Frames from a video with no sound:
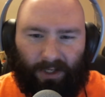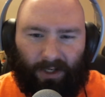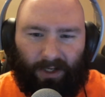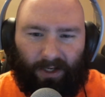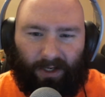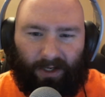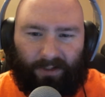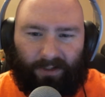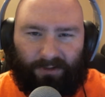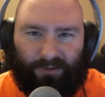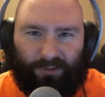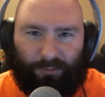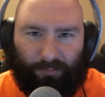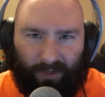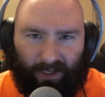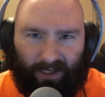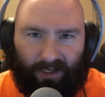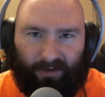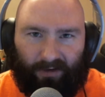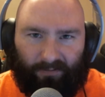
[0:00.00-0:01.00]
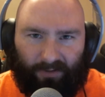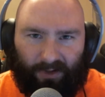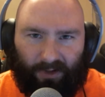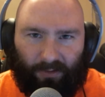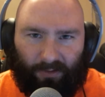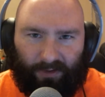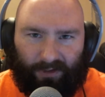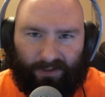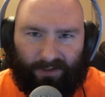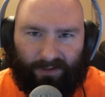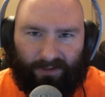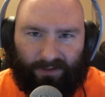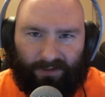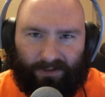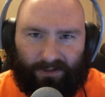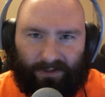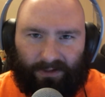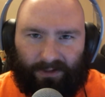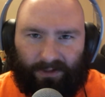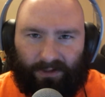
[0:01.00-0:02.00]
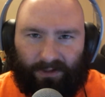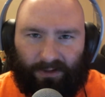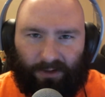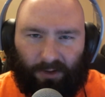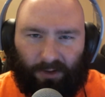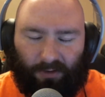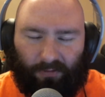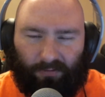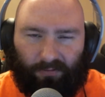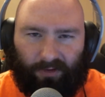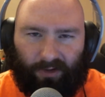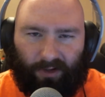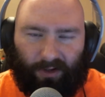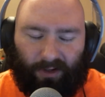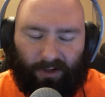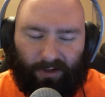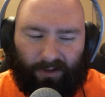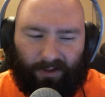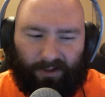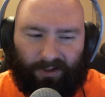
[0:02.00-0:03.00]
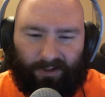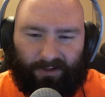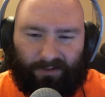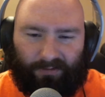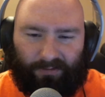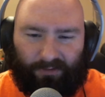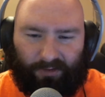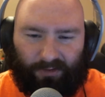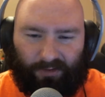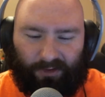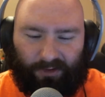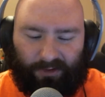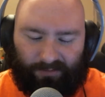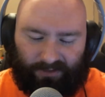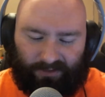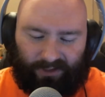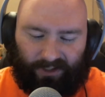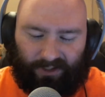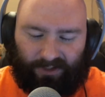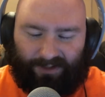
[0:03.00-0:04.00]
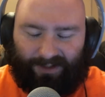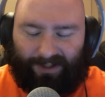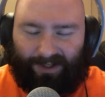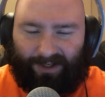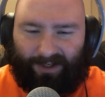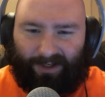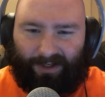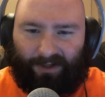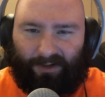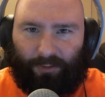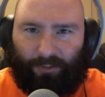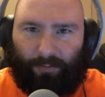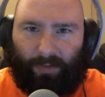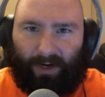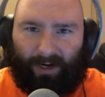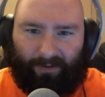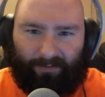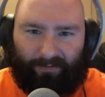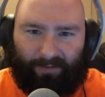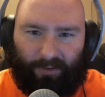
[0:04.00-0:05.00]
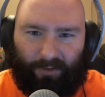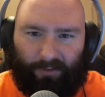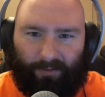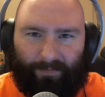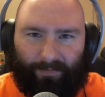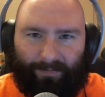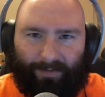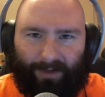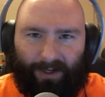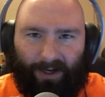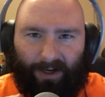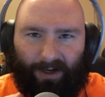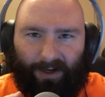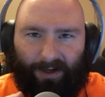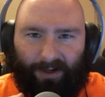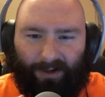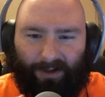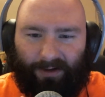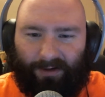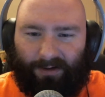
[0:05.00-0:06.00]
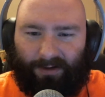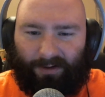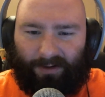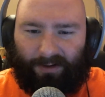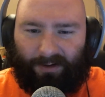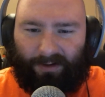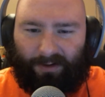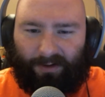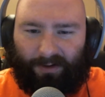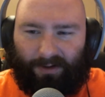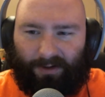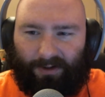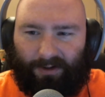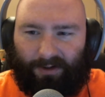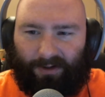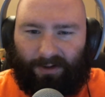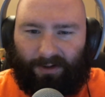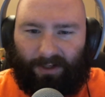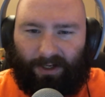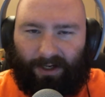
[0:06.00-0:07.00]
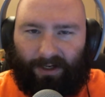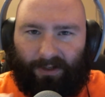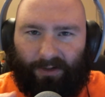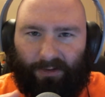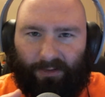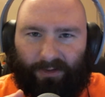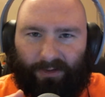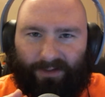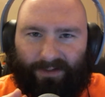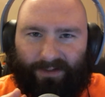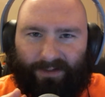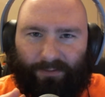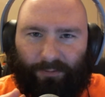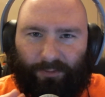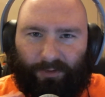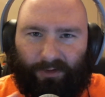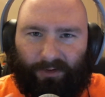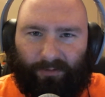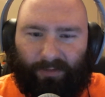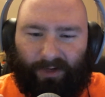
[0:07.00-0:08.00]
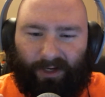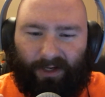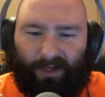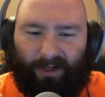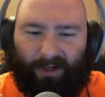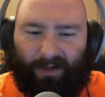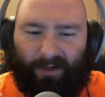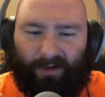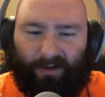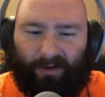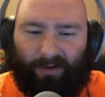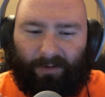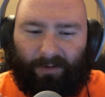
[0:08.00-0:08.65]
As you may have noticed over the holidays for Christmas, actually, I got a new microphone. I noticed with my,